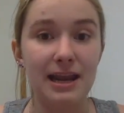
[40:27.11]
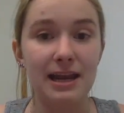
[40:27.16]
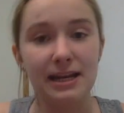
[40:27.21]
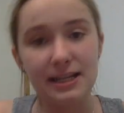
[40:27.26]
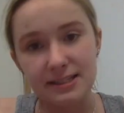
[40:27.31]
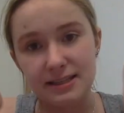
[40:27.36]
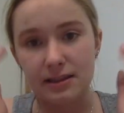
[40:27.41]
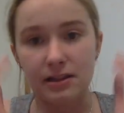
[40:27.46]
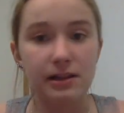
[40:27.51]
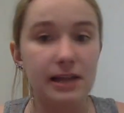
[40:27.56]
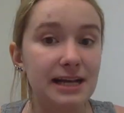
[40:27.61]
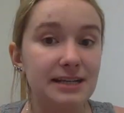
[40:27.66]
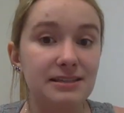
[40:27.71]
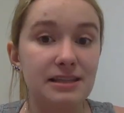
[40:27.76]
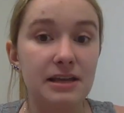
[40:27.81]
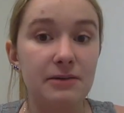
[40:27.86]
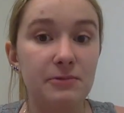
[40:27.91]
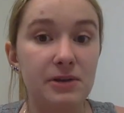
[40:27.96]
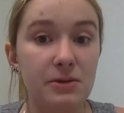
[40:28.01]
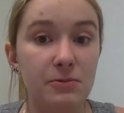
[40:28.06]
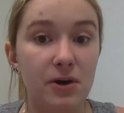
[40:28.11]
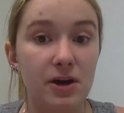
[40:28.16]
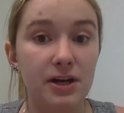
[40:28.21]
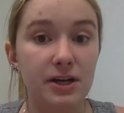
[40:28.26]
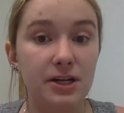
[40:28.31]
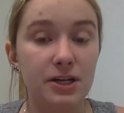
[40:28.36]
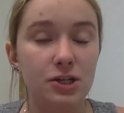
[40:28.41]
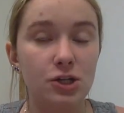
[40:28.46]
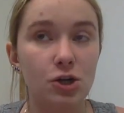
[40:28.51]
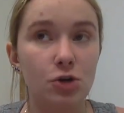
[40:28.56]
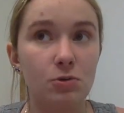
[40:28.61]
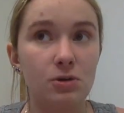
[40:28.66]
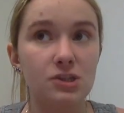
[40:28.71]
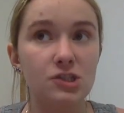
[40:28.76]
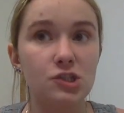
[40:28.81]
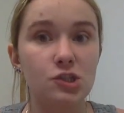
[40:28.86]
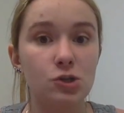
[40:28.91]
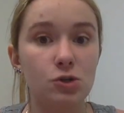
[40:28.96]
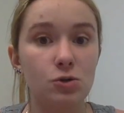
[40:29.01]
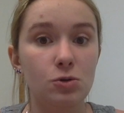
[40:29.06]
And he said the last thing he wanted to do
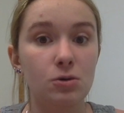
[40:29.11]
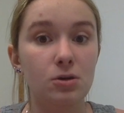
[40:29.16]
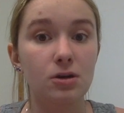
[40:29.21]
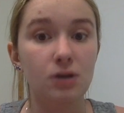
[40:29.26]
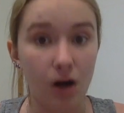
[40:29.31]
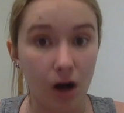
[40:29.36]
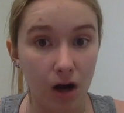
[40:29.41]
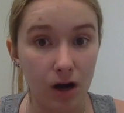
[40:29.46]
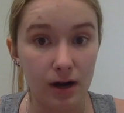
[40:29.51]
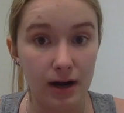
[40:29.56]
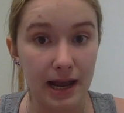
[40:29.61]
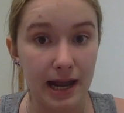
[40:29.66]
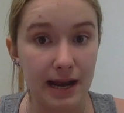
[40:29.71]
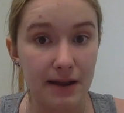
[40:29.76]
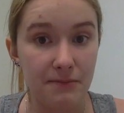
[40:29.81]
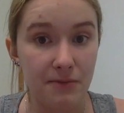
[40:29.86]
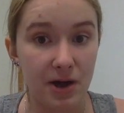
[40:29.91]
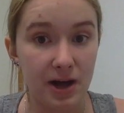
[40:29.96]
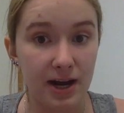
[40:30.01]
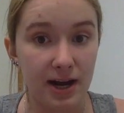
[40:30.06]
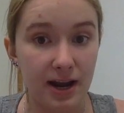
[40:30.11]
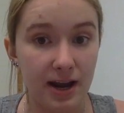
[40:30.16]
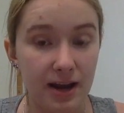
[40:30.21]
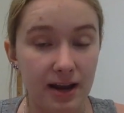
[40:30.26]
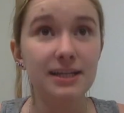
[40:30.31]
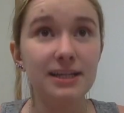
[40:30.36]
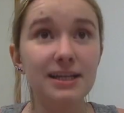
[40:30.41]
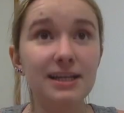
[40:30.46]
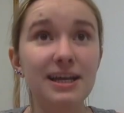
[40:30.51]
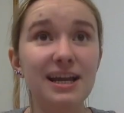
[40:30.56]
was to hurt anybody.